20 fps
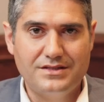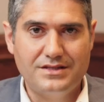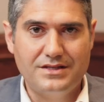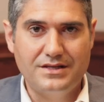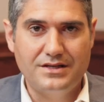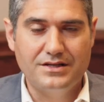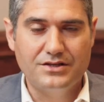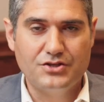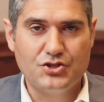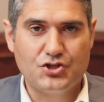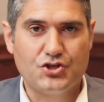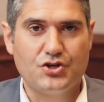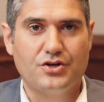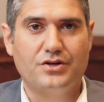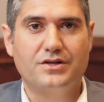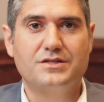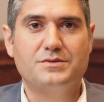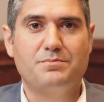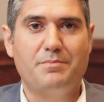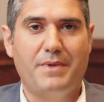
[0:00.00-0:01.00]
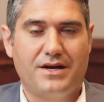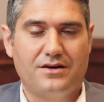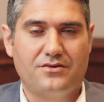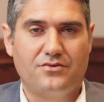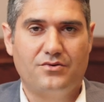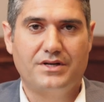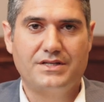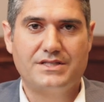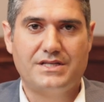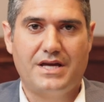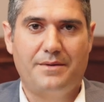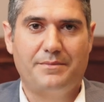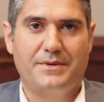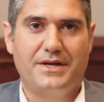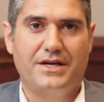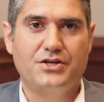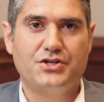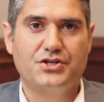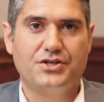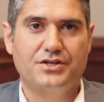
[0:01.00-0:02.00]
The insurance medical
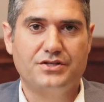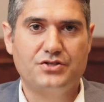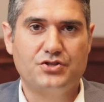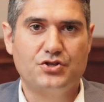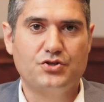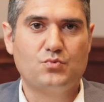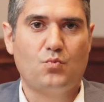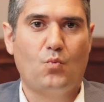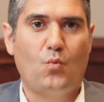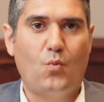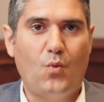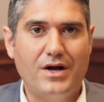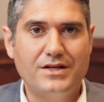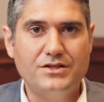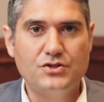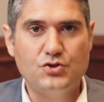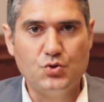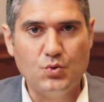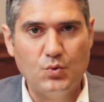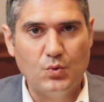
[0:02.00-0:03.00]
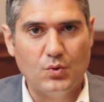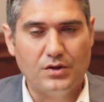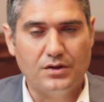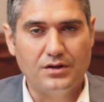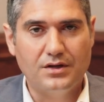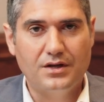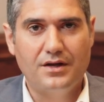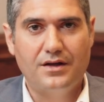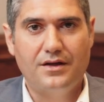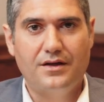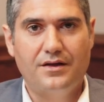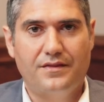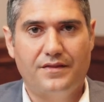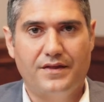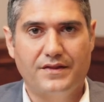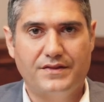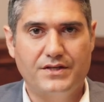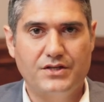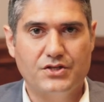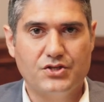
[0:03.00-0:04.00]
examination is just one tool
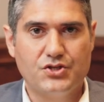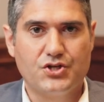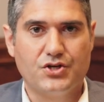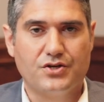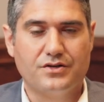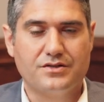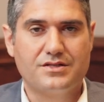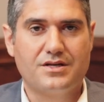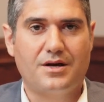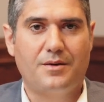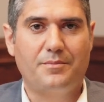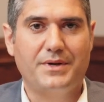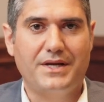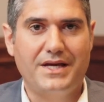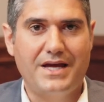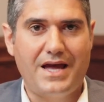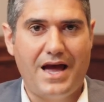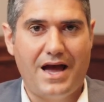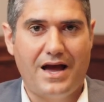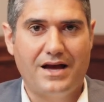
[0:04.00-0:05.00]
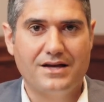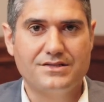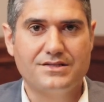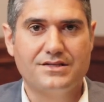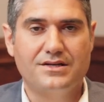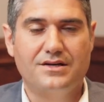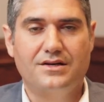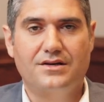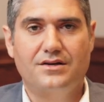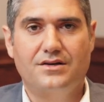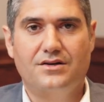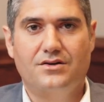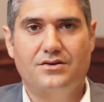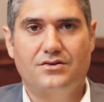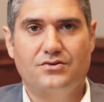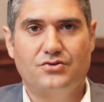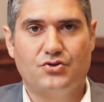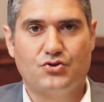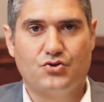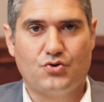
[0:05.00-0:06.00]
that the insurance company has
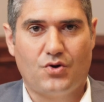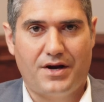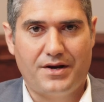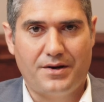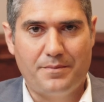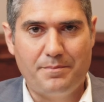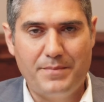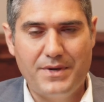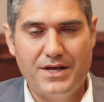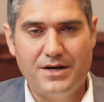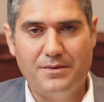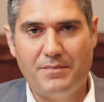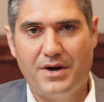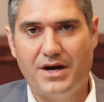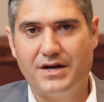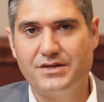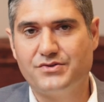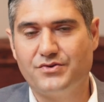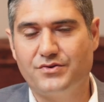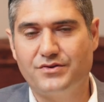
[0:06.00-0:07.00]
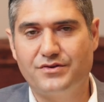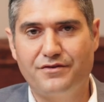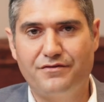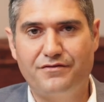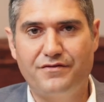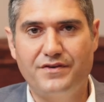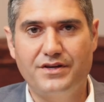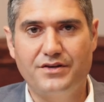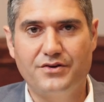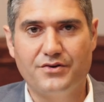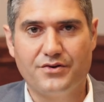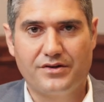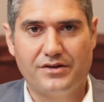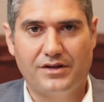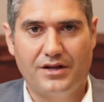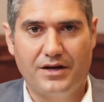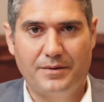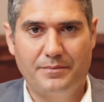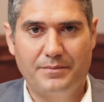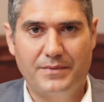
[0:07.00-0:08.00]
to try to minimize or defeat your
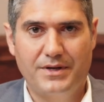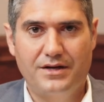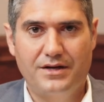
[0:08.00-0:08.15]
claim.